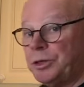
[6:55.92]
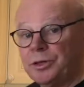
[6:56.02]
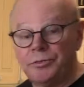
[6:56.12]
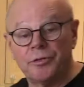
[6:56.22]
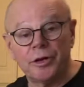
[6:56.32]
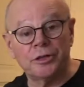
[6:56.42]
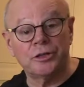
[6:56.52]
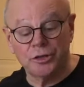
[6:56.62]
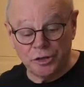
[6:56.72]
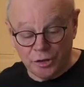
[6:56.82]
it in the
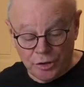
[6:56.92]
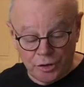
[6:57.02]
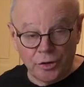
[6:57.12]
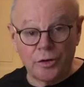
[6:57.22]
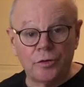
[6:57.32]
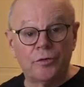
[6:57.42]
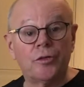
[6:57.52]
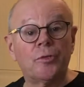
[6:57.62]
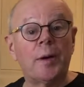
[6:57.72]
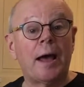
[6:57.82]
fridge
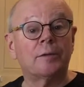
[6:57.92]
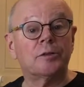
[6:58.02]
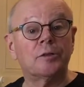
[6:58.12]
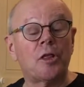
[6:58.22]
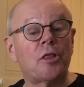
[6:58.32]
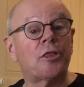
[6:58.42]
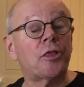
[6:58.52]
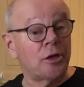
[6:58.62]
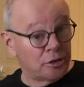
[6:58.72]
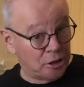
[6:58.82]
for about
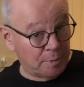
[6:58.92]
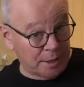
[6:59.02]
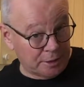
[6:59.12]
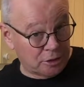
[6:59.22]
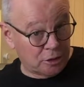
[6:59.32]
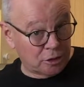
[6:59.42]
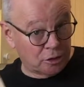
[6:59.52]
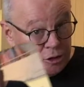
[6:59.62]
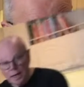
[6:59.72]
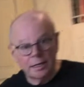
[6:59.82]
30 minutes.
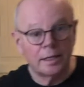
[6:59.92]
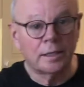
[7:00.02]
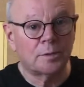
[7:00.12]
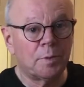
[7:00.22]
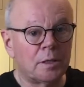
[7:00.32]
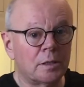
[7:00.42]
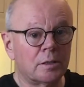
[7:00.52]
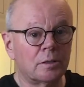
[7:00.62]
Okay, it's been